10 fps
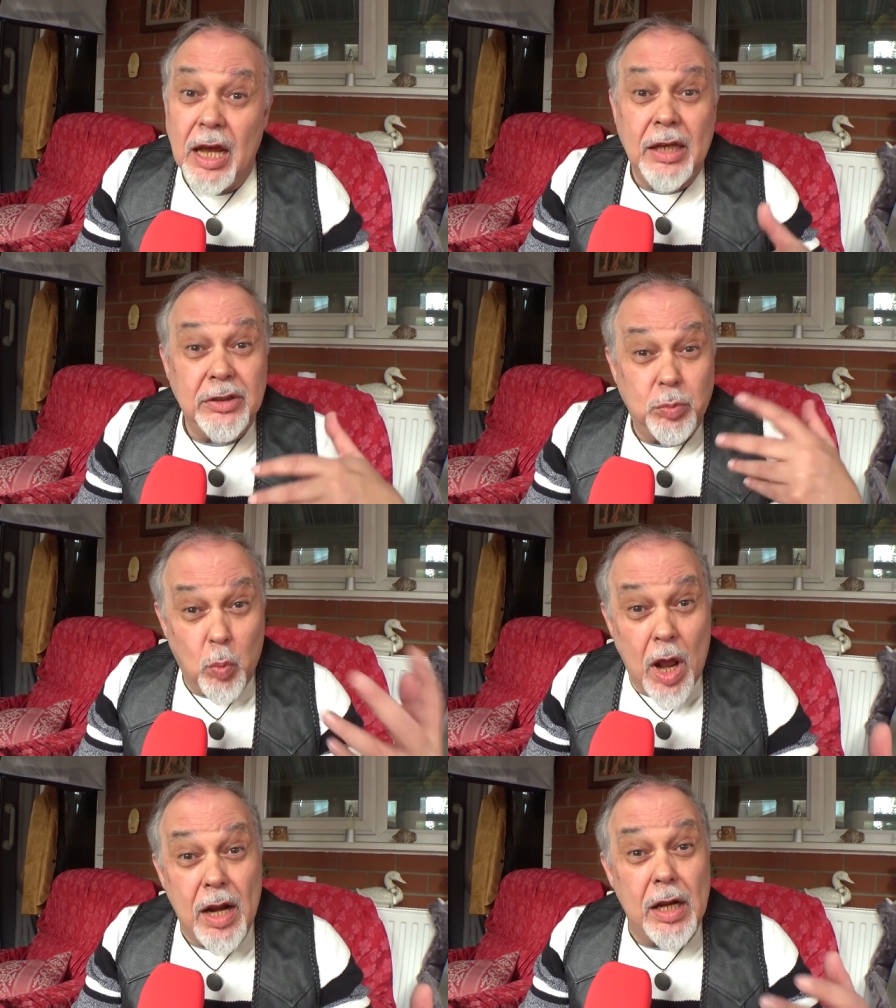as
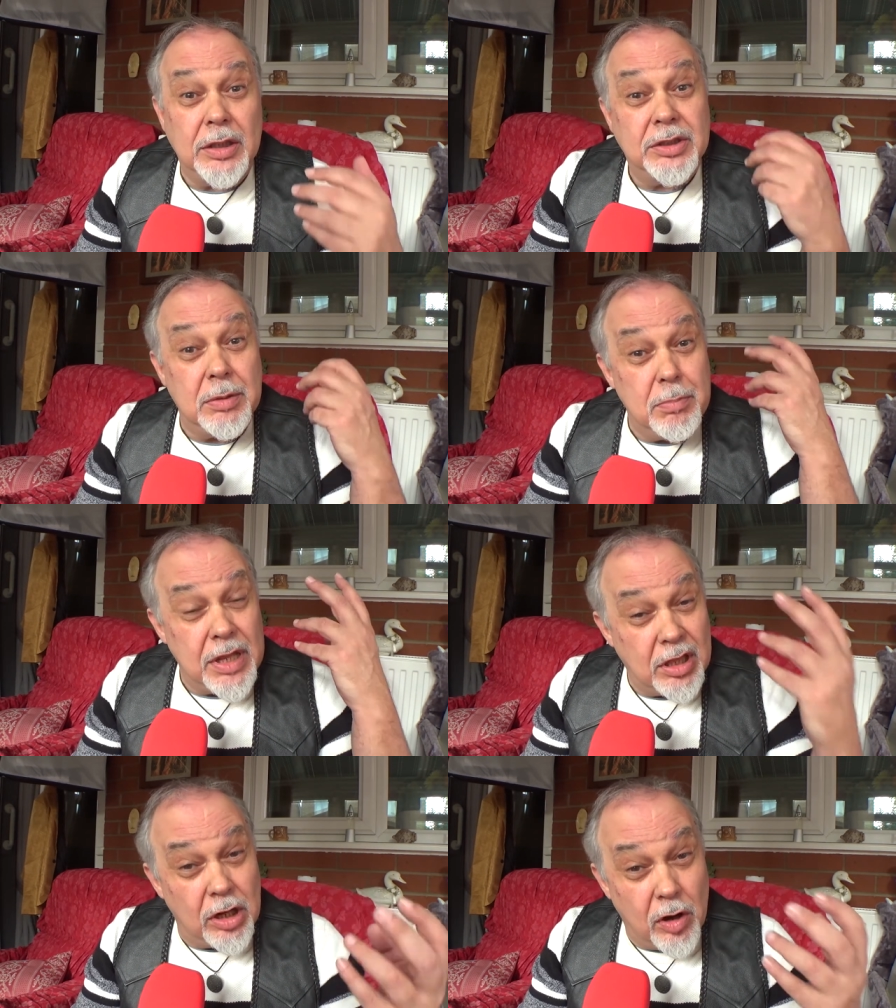well as the
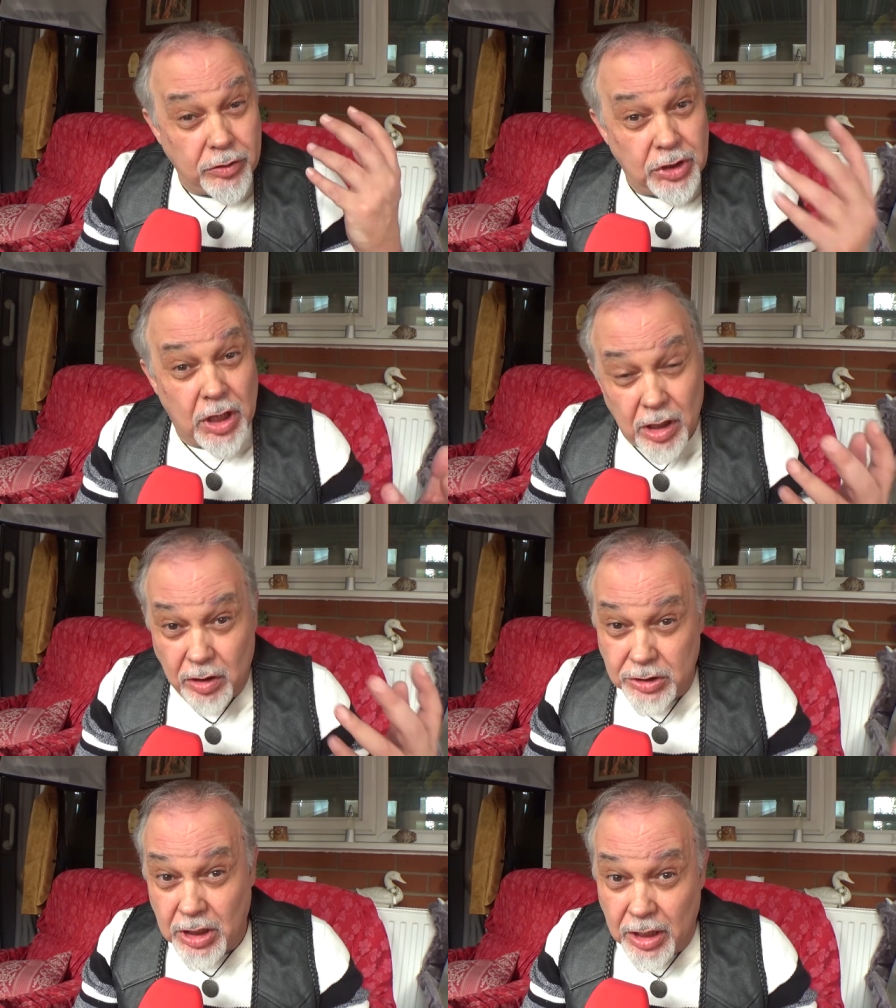
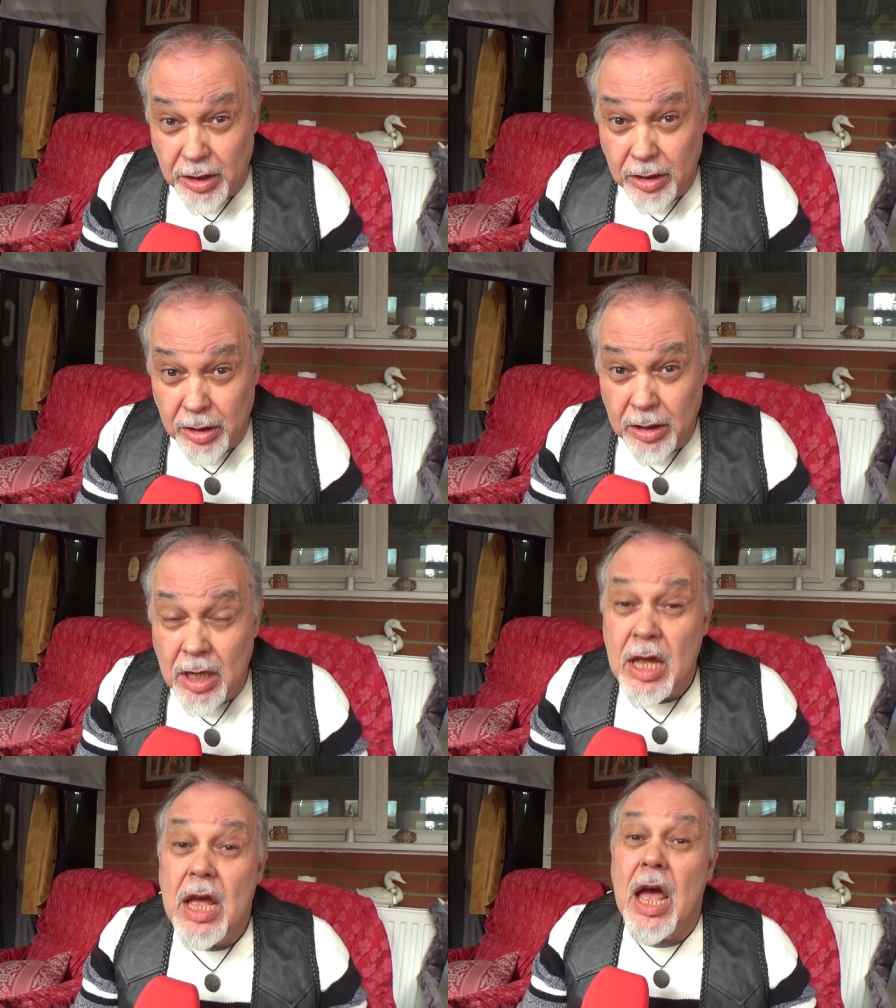mythological side.
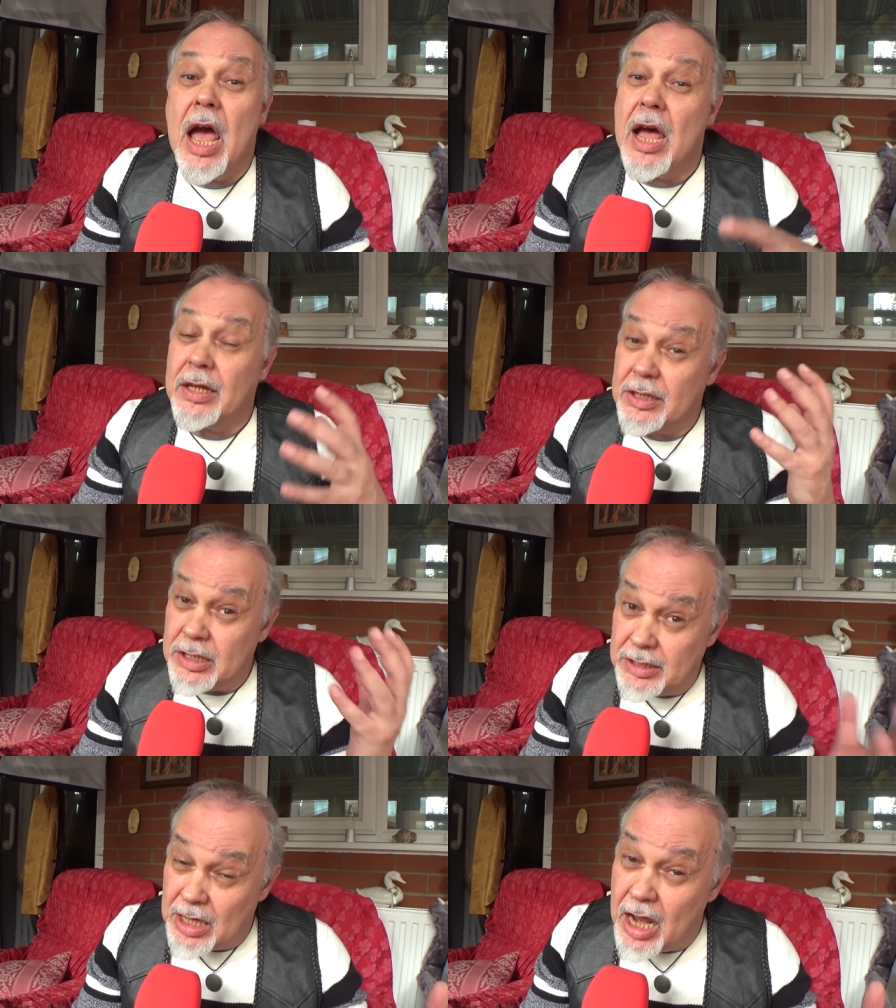And
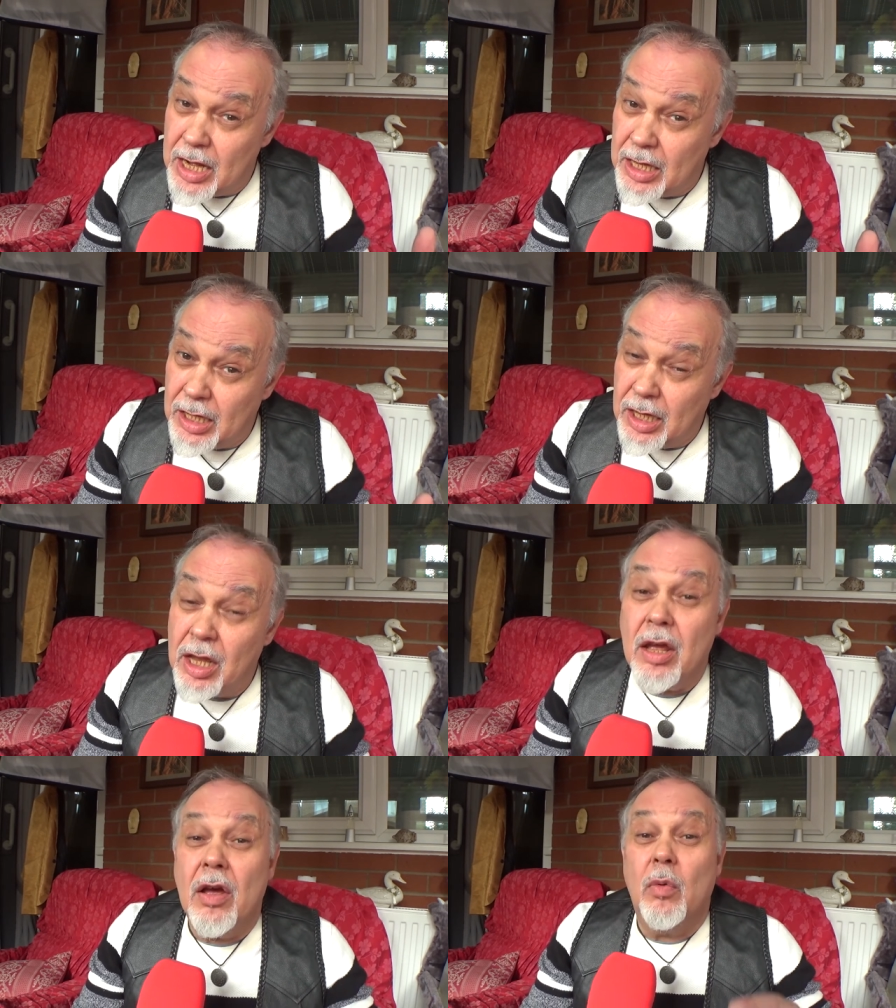today,
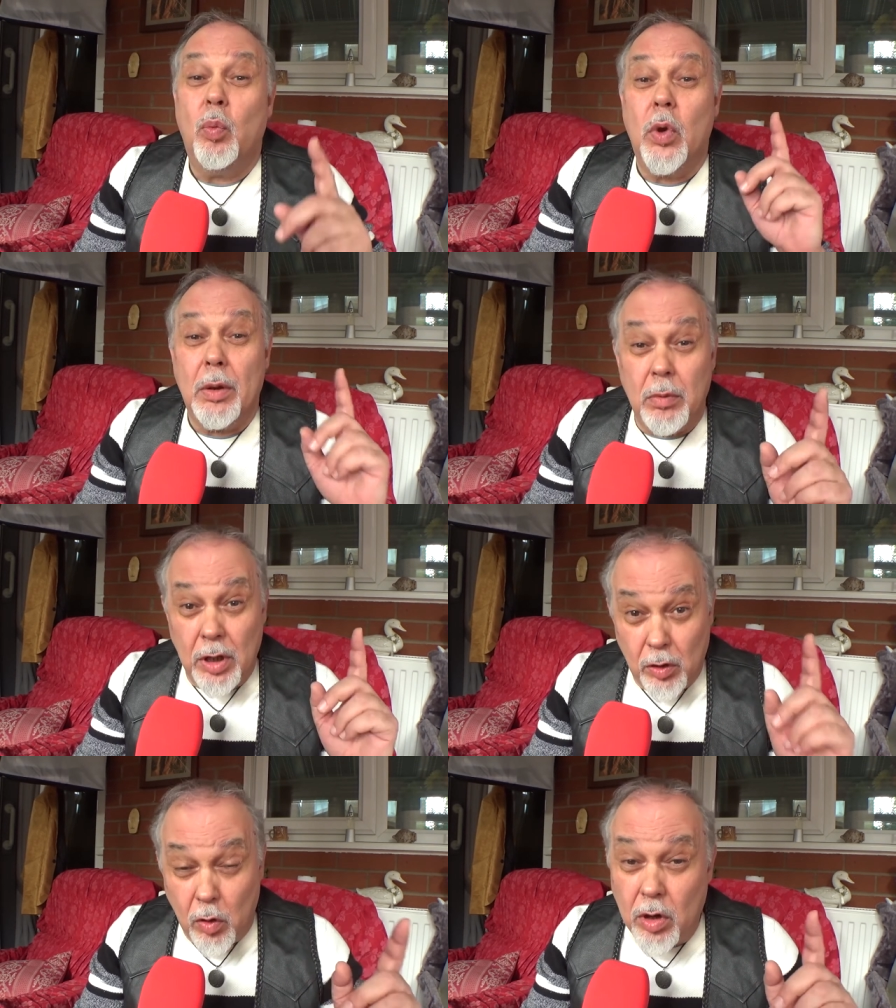we
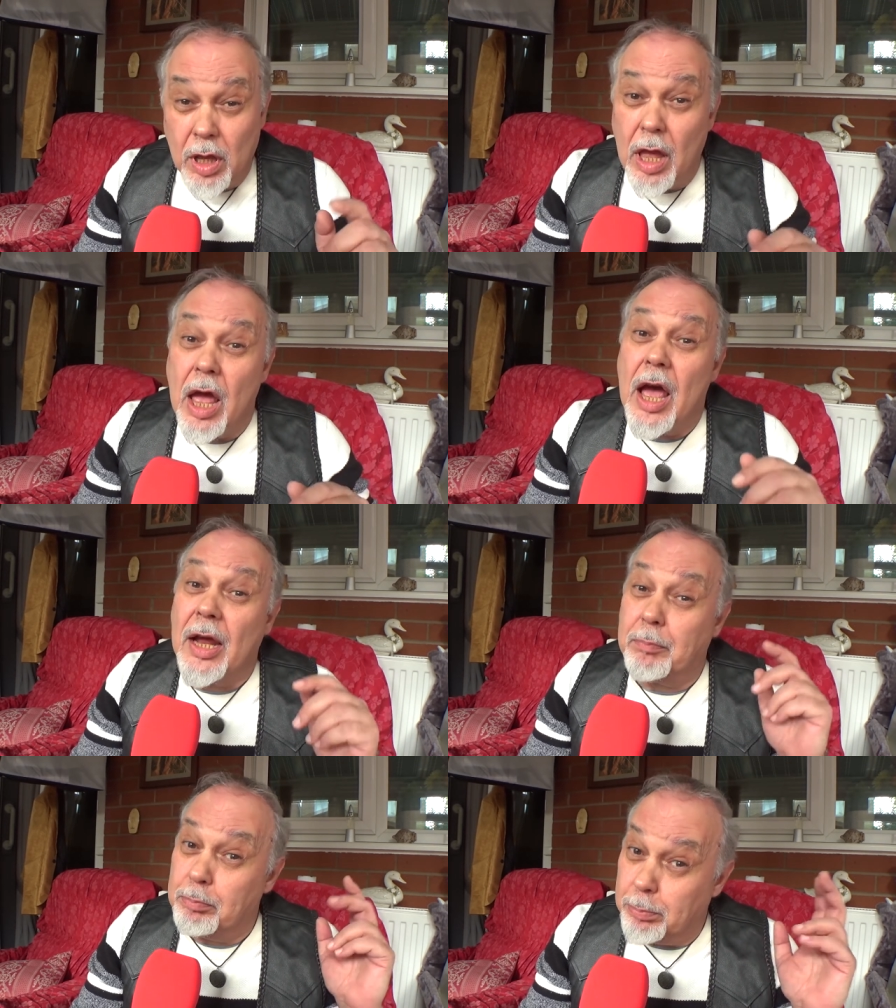will look
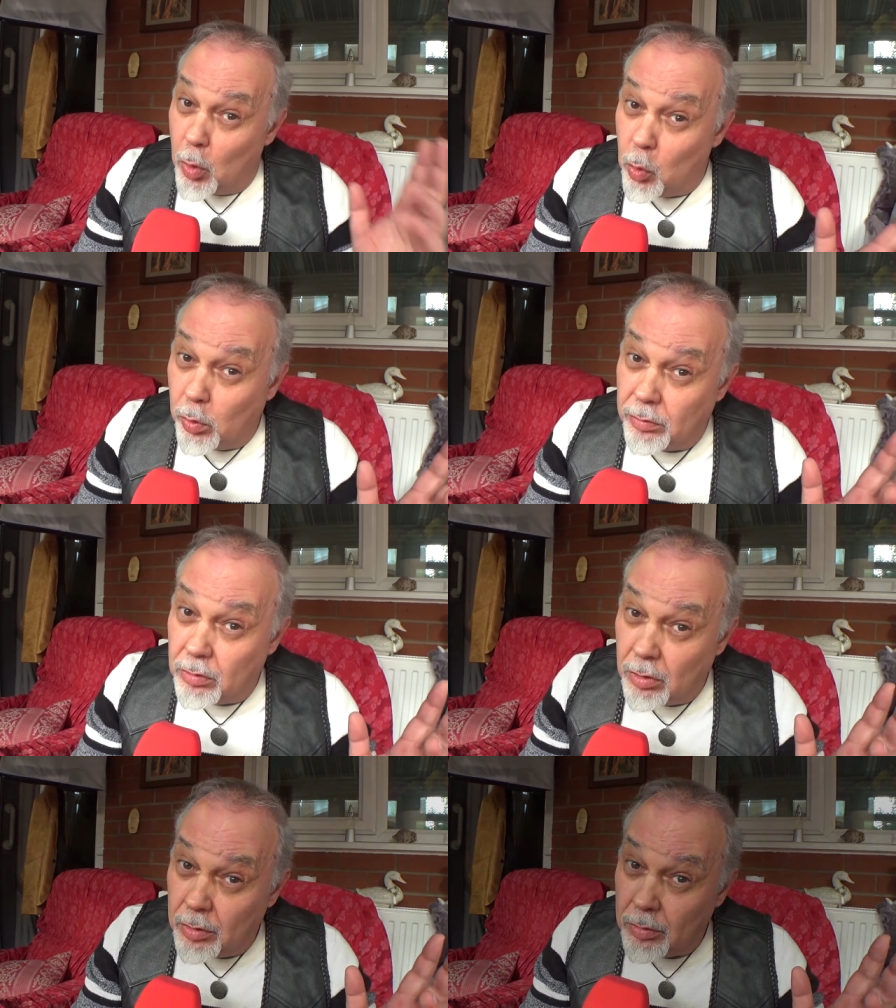at both.